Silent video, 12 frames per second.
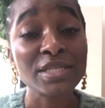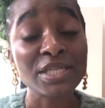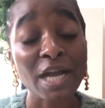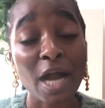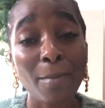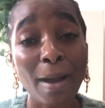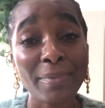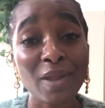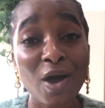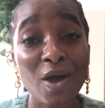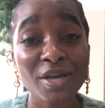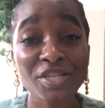Check out my
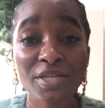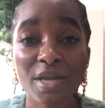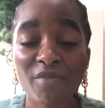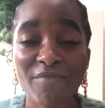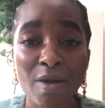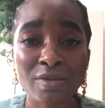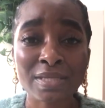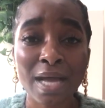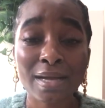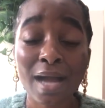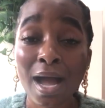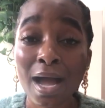blog,
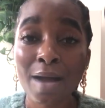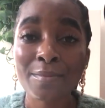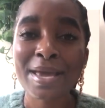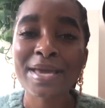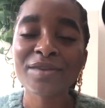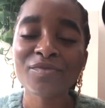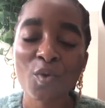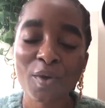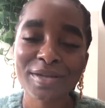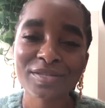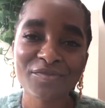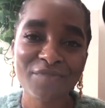chanelfiles.com, and of
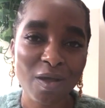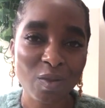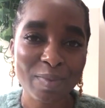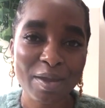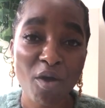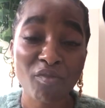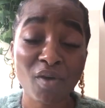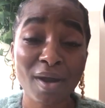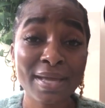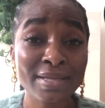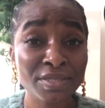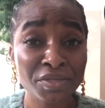course, follow me over
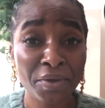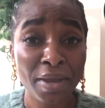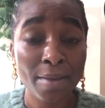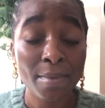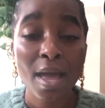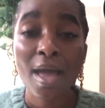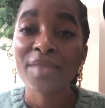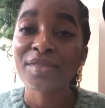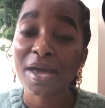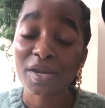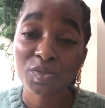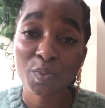on Instagram.
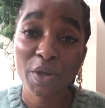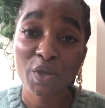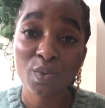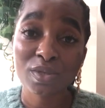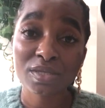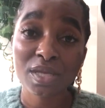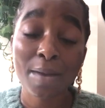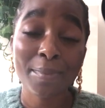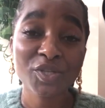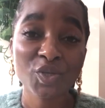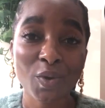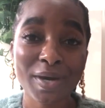That is where you will see a
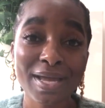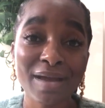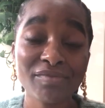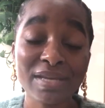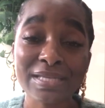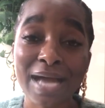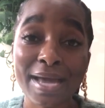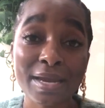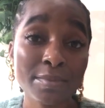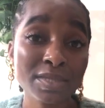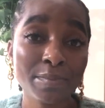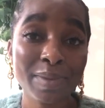majority of these
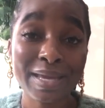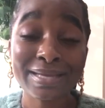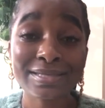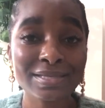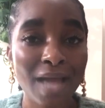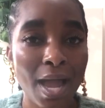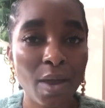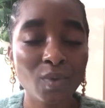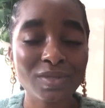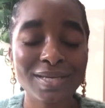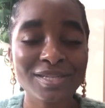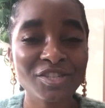items being
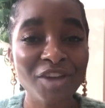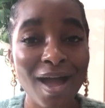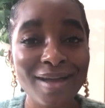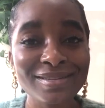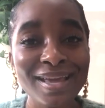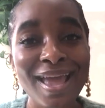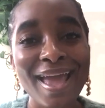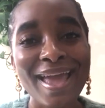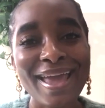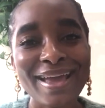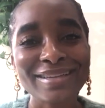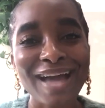styled and shot,
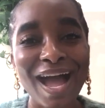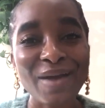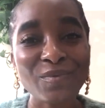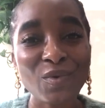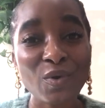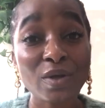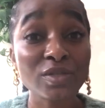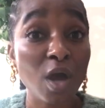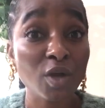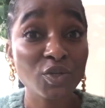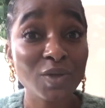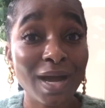and I will
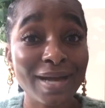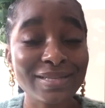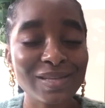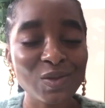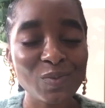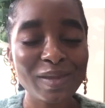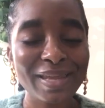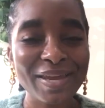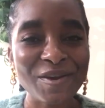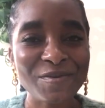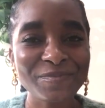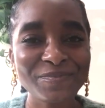talk to you guys a little bit later.